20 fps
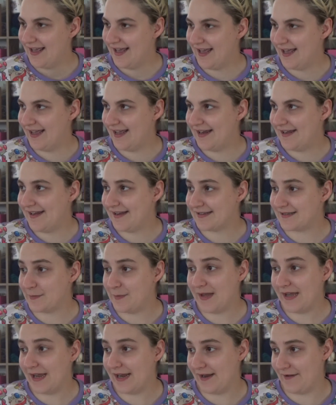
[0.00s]
And yeah,
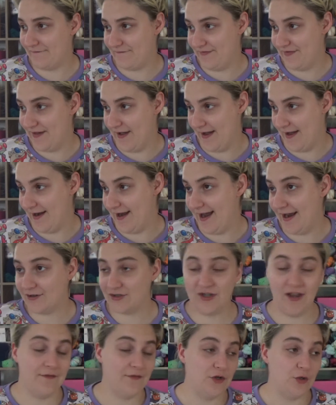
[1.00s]
speaking of that, I
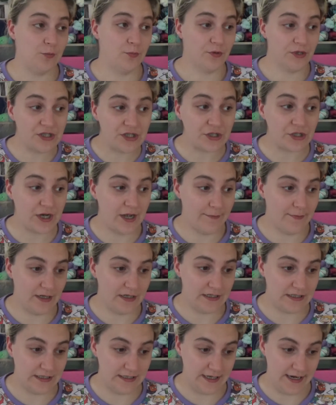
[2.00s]
actually have a new printer coming
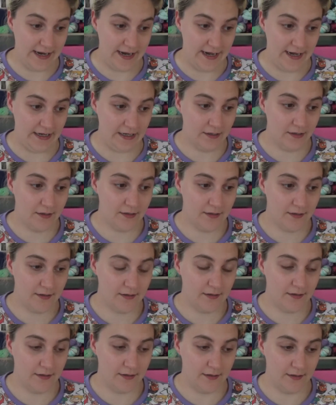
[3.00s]
today,
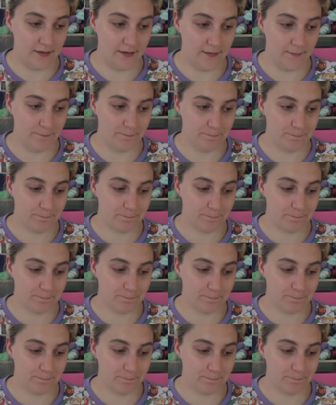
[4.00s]
because